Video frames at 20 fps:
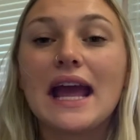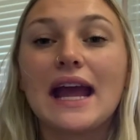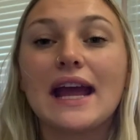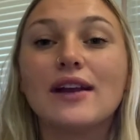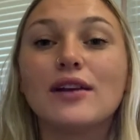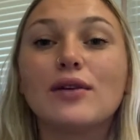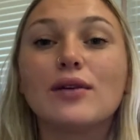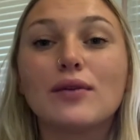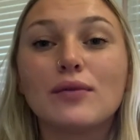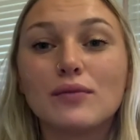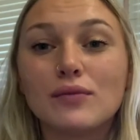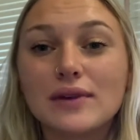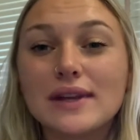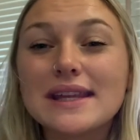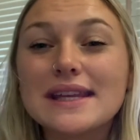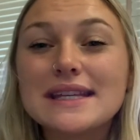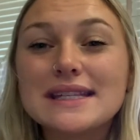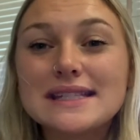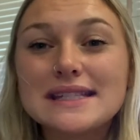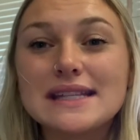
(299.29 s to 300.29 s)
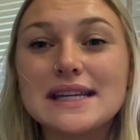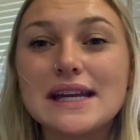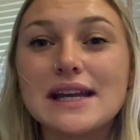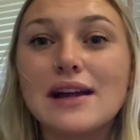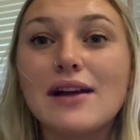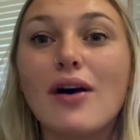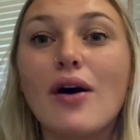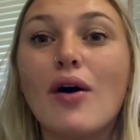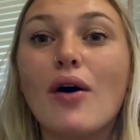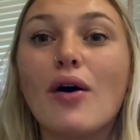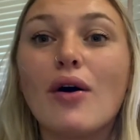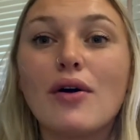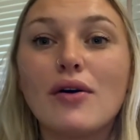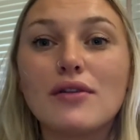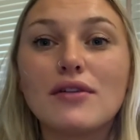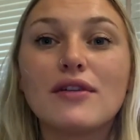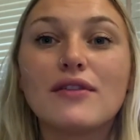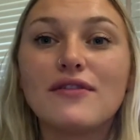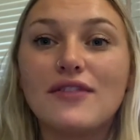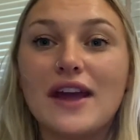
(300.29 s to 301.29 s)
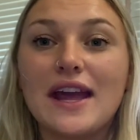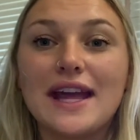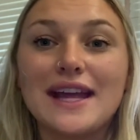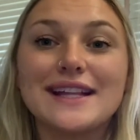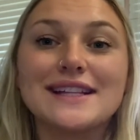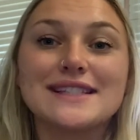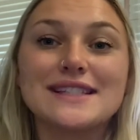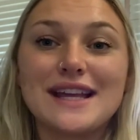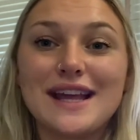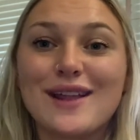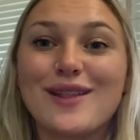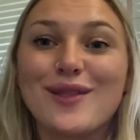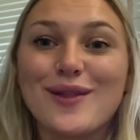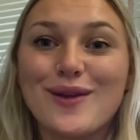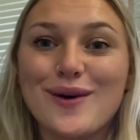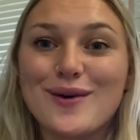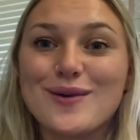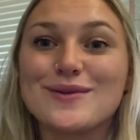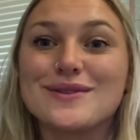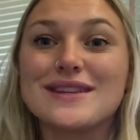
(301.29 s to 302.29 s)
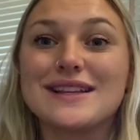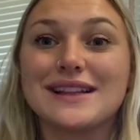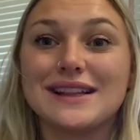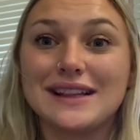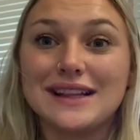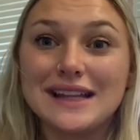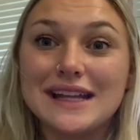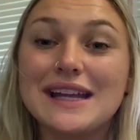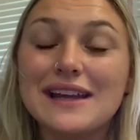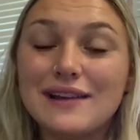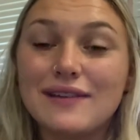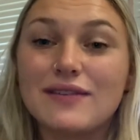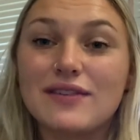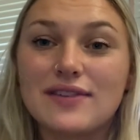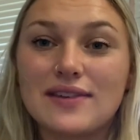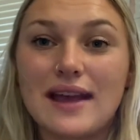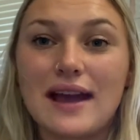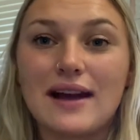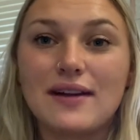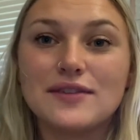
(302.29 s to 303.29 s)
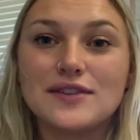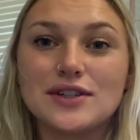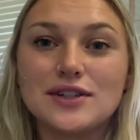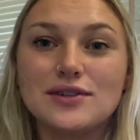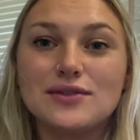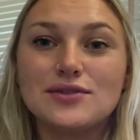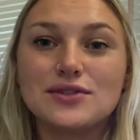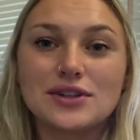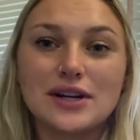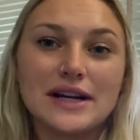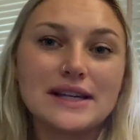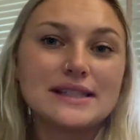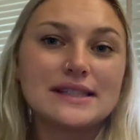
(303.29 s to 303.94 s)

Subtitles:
and you can really see all the veins in those leaves after you trace